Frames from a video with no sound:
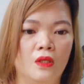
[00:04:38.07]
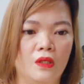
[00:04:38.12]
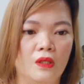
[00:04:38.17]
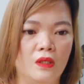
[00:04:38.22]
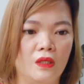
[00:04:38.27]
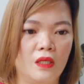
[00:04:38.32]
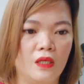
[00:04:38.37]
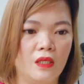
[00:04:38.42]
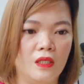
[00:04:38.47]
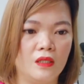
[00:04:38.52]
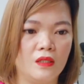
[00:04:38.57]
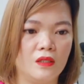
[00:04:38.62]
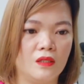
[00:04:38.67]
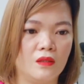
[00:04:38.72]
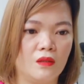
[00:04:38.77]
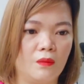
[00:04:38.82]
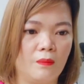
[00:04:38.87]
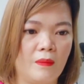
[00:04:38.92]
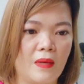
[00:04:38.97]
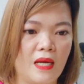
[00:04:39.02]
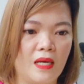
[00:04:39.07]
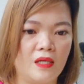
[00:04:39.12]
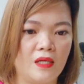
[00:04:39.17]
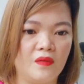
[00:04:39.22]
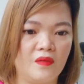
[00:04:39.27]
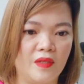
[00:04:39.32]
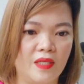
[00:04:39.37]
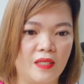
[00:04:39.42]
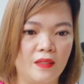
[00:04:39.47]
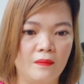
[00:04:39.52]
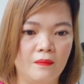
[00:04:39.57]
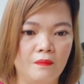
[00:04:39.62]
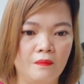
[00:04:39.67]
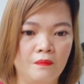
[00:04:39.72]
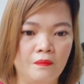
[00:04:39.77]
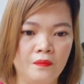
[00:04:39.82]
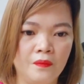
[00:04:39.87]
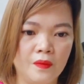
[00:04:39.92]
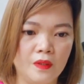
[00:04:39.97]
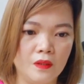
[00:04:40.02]
battery.
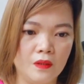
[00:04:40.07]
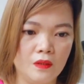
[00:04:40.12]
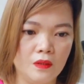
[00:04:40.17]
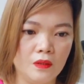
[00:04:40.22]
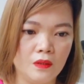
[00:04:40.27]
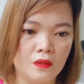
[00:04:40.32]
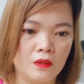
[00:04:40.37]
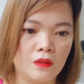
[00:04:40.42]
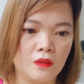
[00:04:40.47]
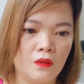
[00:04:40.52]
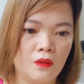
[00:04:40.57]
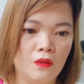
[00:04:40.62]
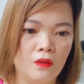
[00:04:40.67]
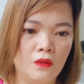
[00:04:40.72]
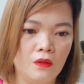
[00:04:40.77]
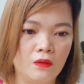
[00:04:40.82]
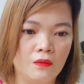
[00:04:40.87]
So